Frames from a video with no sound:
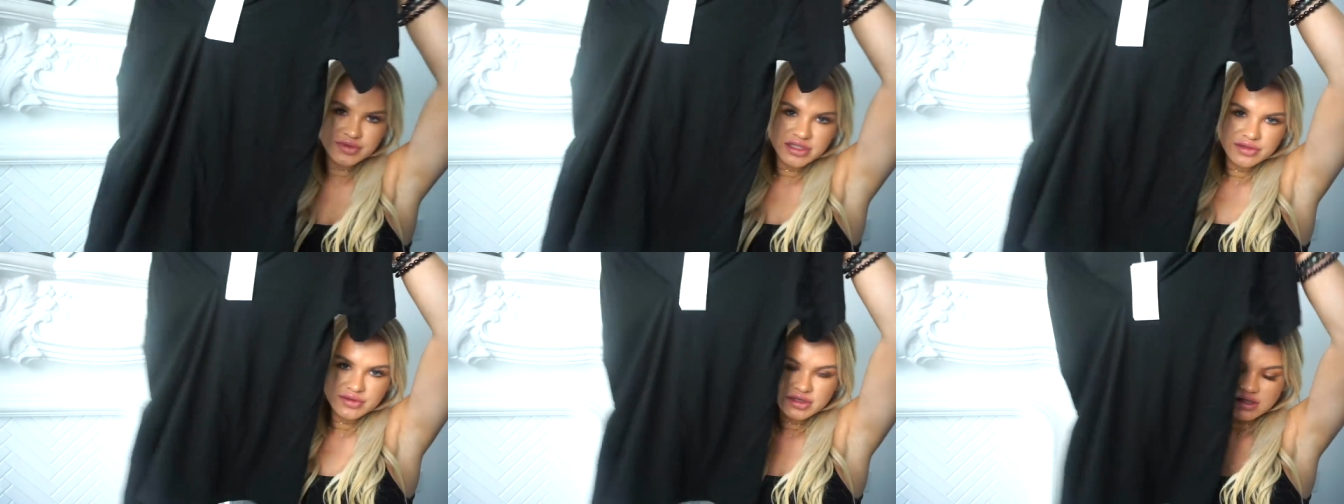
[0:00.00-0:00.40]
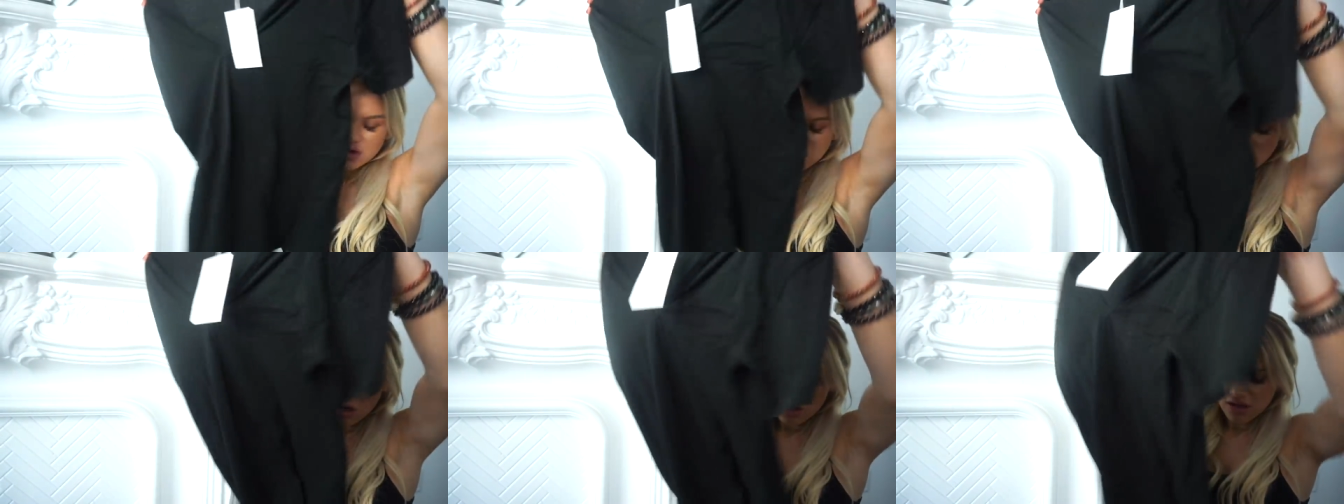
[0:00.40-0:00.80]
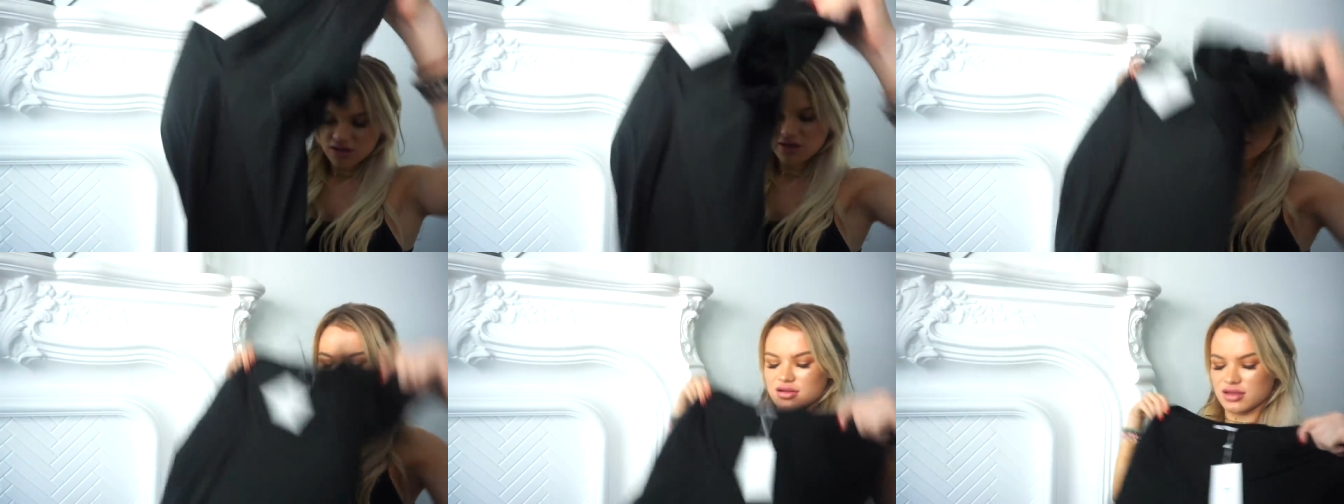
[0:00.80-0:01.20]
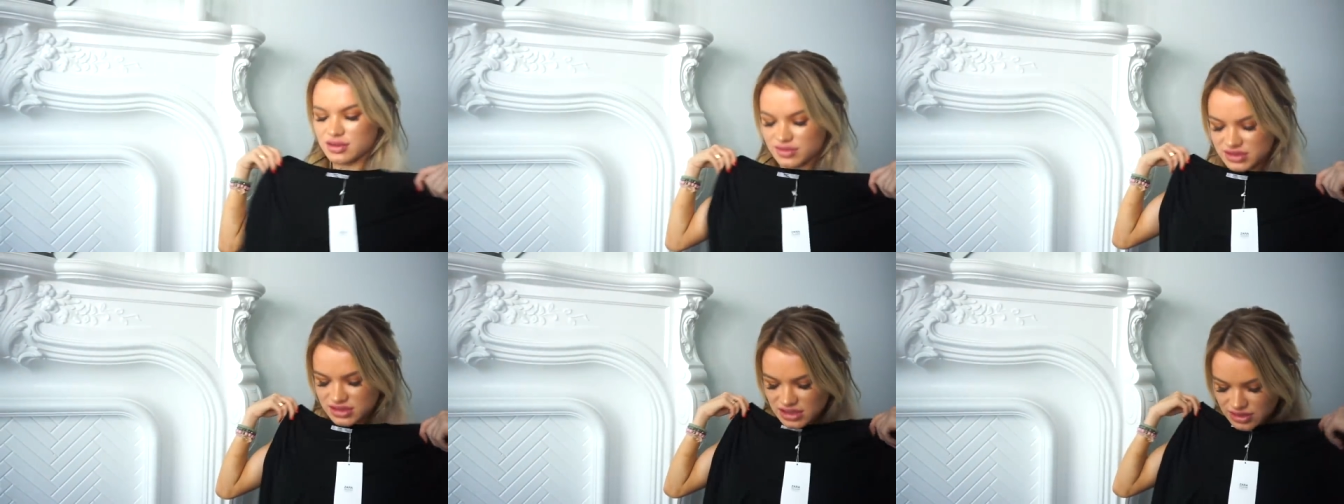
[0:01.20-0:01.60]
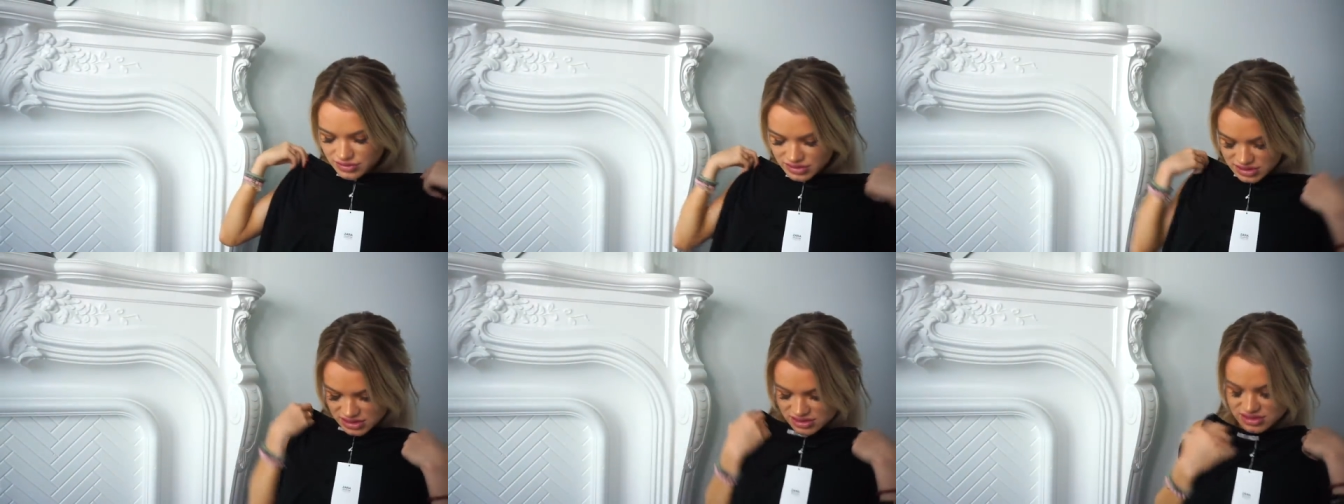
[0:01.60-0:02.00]
really, really long. Like I
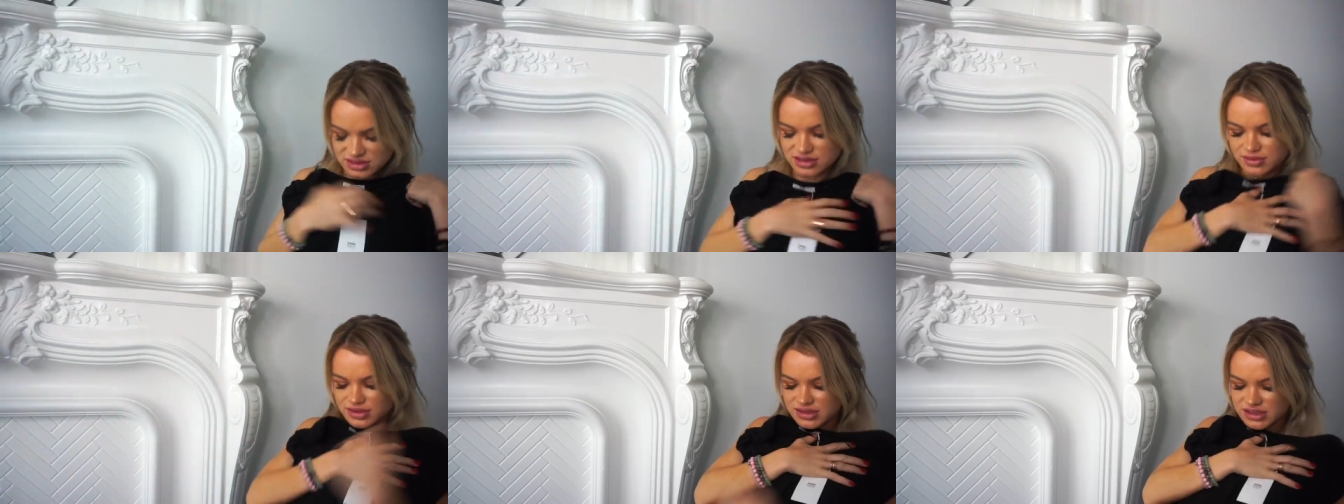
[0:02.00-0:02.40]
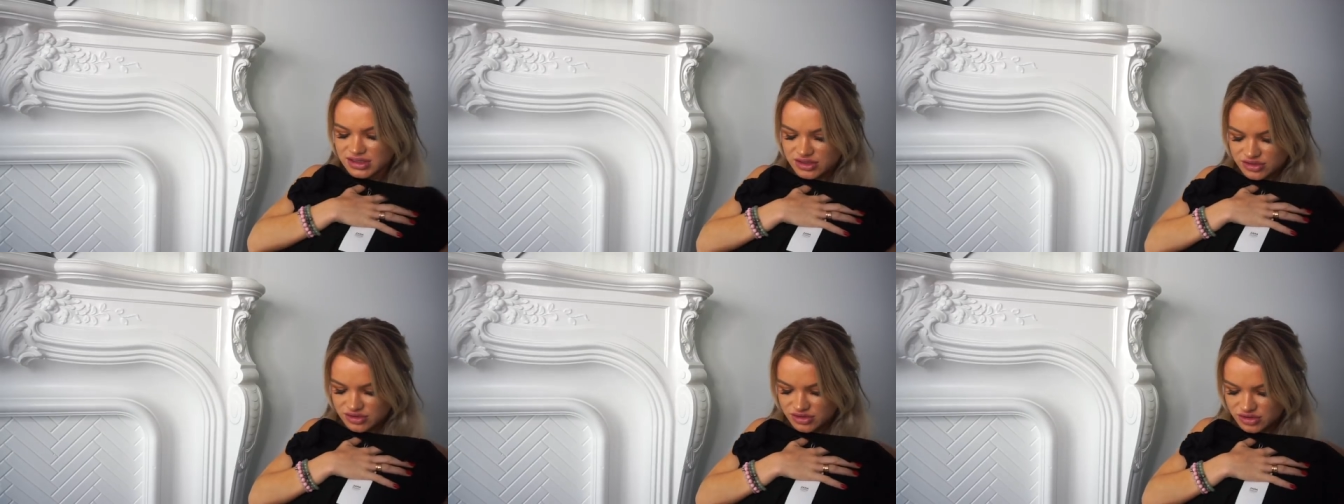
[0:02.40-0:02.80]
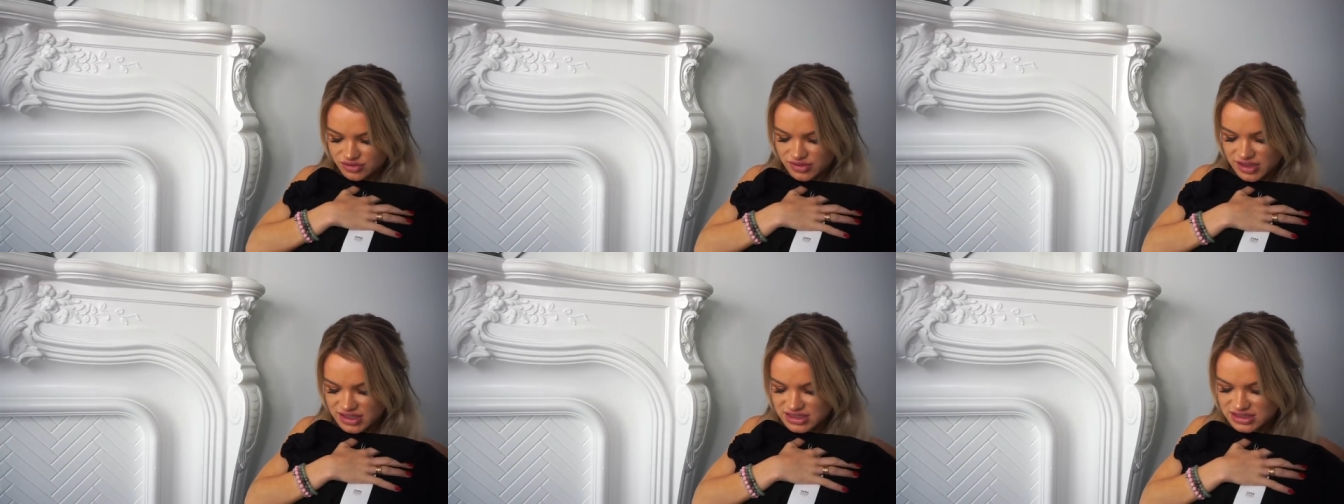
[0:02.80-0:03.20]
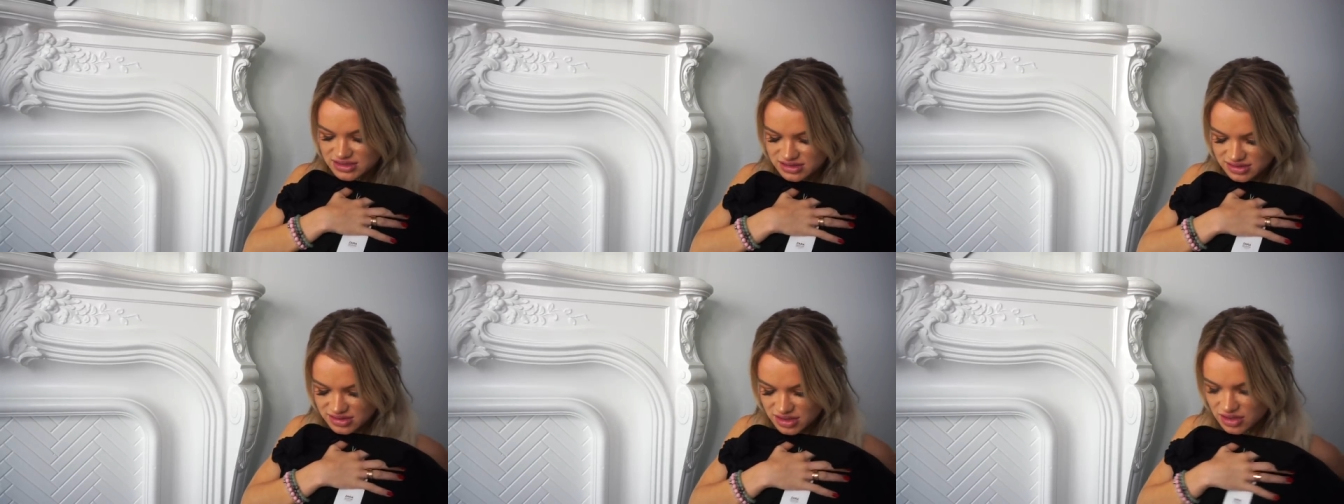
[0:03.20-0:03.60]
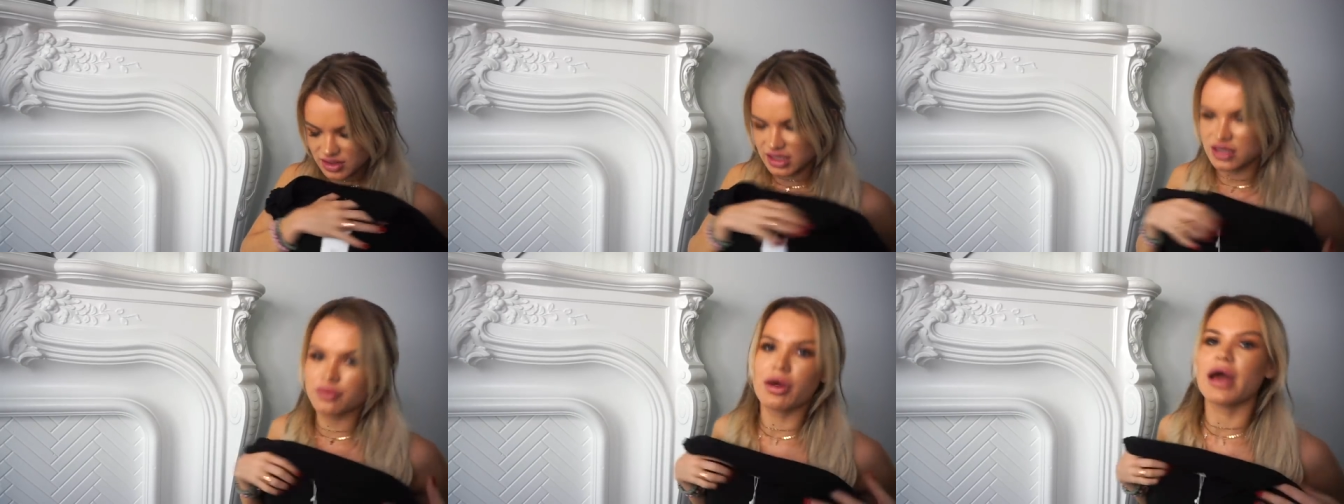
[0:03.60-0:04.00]
don't say it's like, gonna be a t-shirt dress. No,
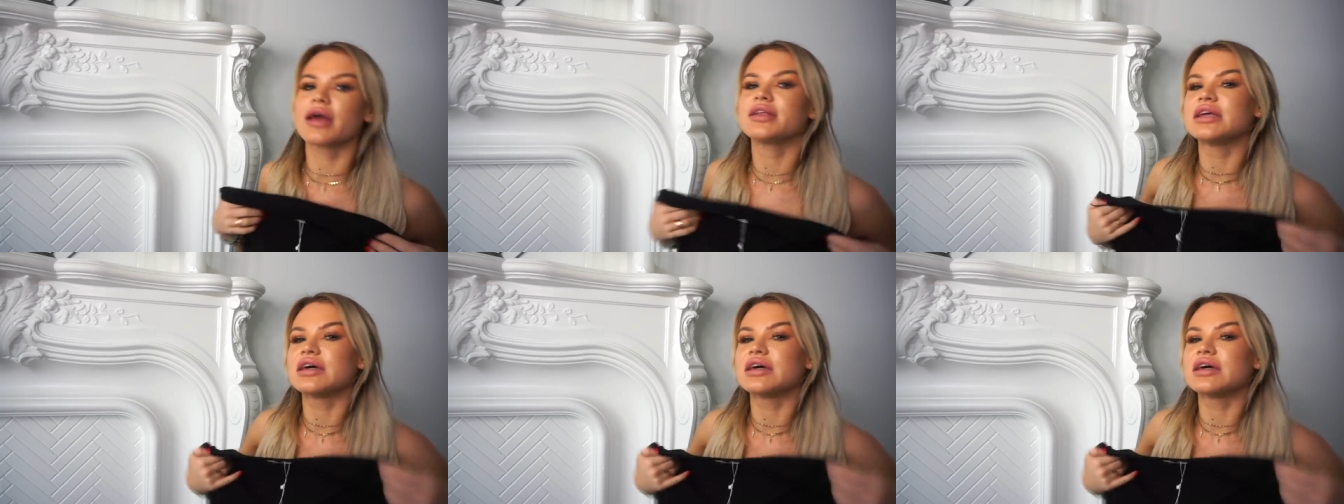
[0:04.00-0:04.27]
I could, I could